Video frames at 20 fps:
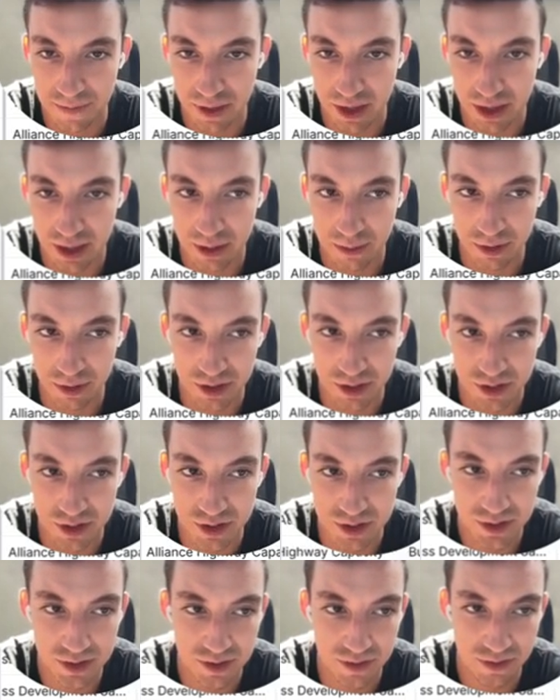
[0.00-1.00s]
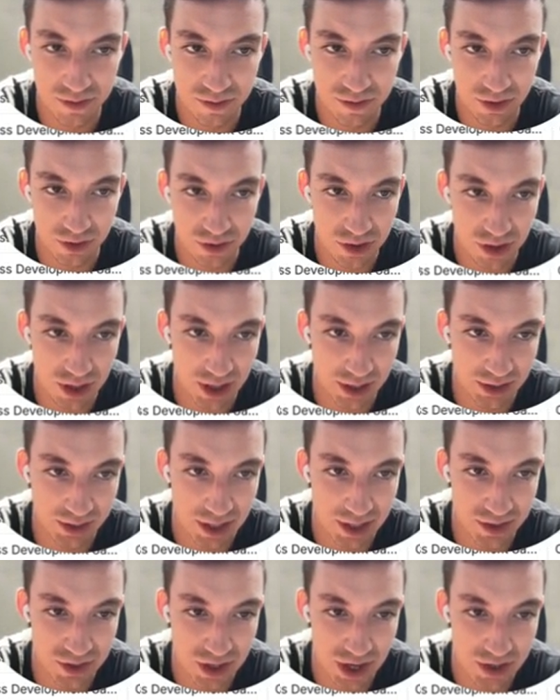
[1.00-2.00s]
and then we can just filter it like
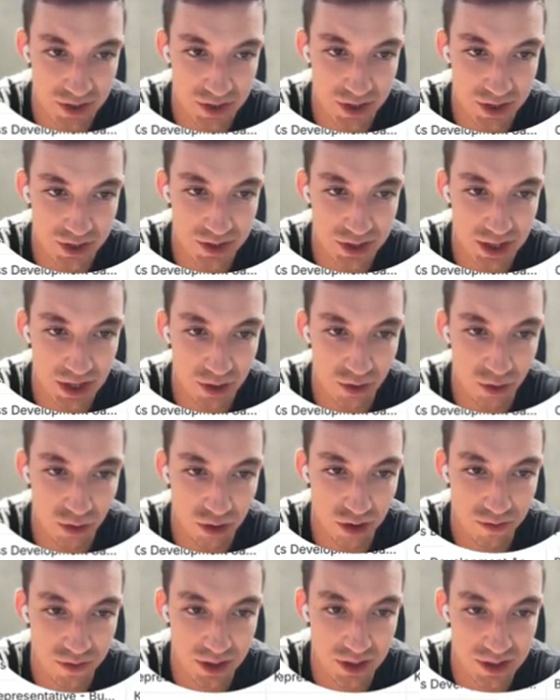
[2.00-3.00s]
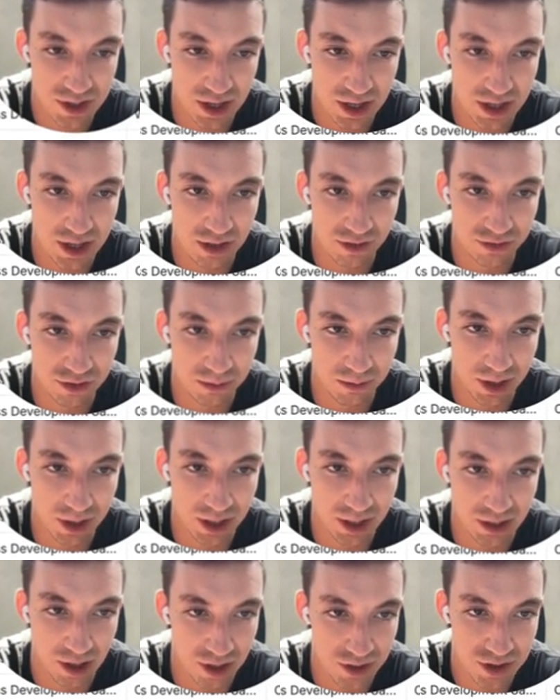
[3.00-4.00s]
that. So as you can see, all of these here are from
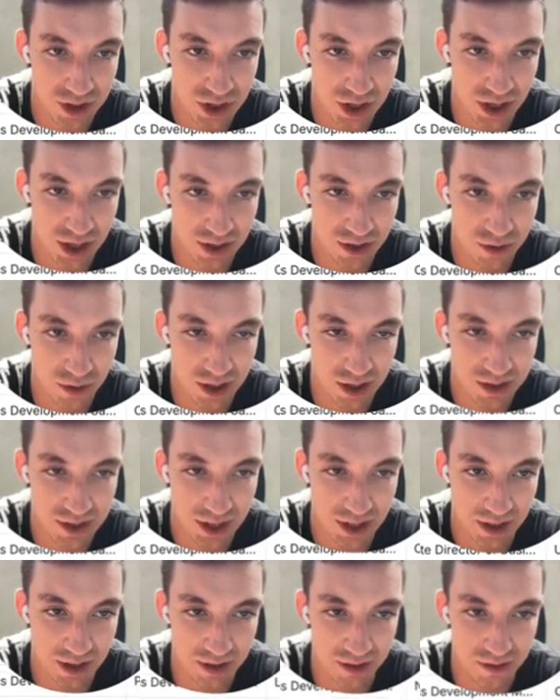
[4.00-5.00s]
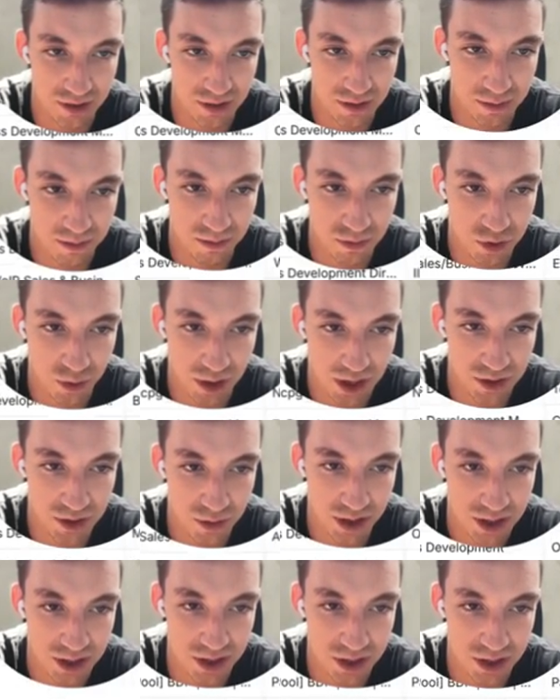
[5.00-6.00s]
like last year, 22nd,
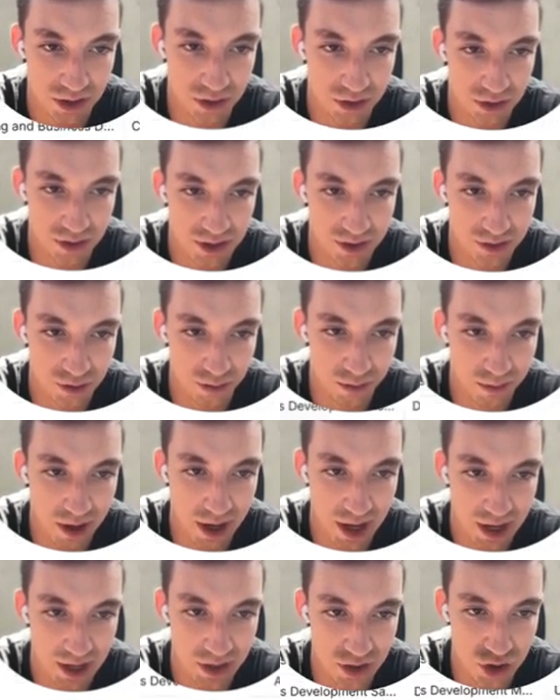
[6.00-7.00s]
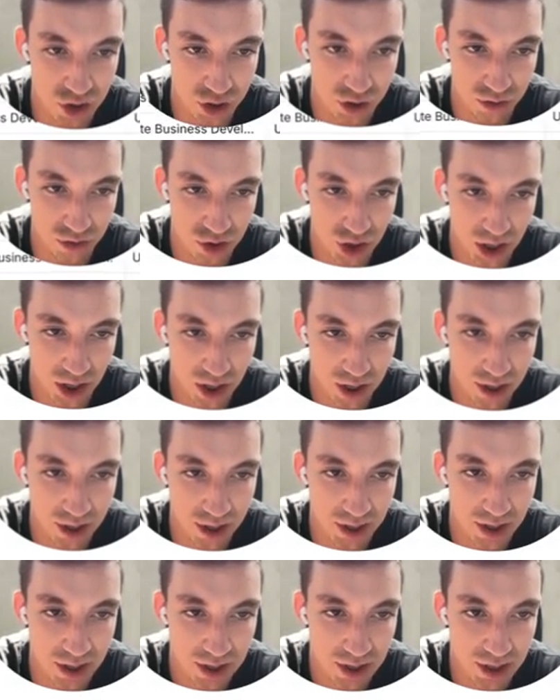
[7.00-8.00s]
2022. These are all May, June,
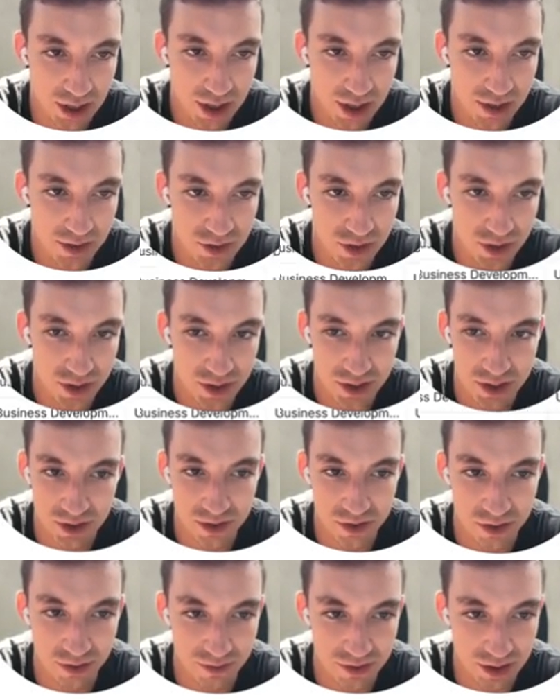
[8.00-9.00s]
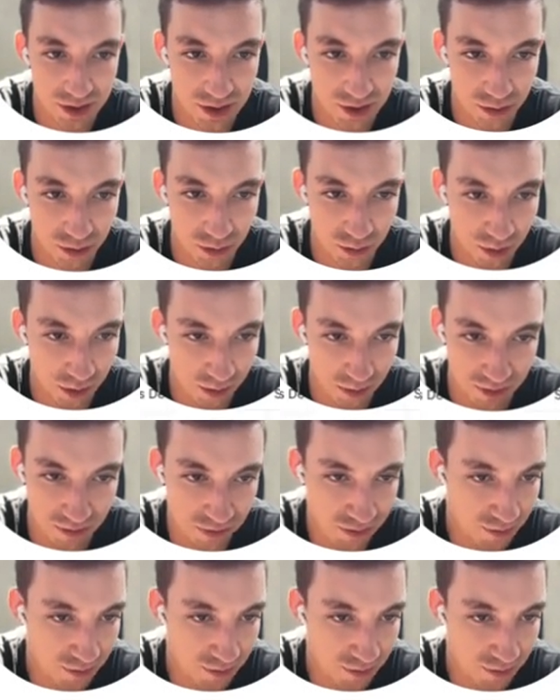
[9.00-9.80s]
July. So this is obviously, they're all probably